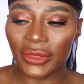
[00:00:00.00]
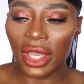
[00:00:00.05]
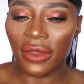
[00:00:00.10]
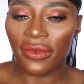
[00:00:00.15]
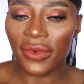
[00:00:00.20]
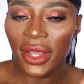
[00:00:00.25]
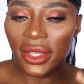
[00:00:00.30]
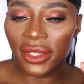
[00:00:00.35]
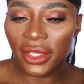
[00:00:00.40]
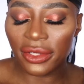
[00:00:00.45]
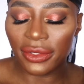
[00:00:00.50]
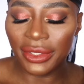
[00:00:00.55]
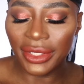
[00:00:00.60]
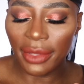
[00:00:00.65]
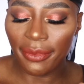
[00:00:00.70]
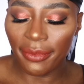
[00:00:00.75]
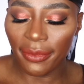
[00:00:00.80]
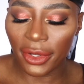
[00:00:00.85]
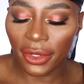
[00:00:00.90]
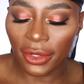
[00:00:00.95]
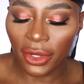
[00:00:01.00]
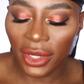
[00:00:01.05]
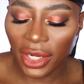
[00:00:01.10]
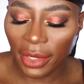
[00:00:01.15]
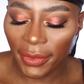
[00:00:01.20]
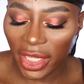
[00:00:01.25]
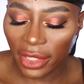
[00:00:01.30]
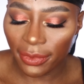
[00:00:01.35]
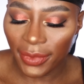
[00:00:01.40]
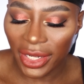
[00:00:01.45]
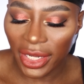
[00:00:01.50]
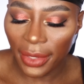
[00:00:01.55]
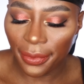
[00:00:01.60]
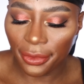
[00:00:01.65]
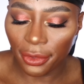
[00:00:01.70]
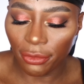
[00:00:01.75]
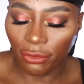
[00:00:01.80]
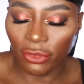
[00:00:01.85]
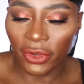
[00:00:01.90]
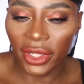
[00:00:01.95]
I find this lip color makes my
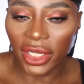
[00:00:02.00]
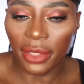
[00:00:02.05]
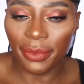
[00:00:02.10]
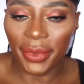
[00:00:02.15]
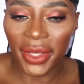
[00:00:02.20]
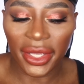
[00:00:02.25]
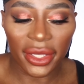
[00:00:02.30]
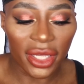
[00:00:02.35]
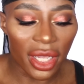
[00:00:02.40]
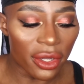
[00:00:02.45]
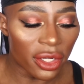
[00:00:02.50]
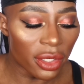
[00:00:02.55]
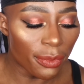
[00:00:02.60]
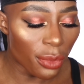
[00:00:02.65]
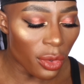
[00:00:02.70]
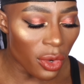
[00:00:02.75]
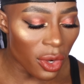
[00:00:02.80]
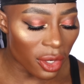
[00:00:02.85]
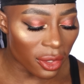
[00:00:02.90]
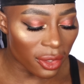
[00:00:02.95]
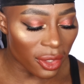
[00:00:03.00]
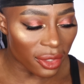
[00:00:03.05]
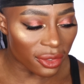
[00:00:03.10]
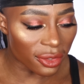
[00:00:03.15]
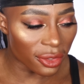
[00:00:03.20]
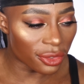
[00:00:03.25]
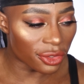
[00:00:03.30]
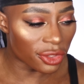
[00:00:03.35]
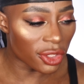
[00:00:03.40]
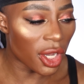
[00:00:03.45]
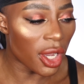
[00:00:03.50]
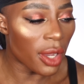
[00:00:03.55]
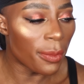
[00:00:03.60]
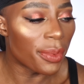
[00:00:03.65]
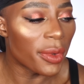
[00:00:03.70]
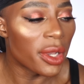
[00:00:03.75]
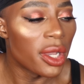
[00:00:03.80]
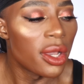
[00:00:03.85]
lips look really big. I'm gonna put a gloss on top.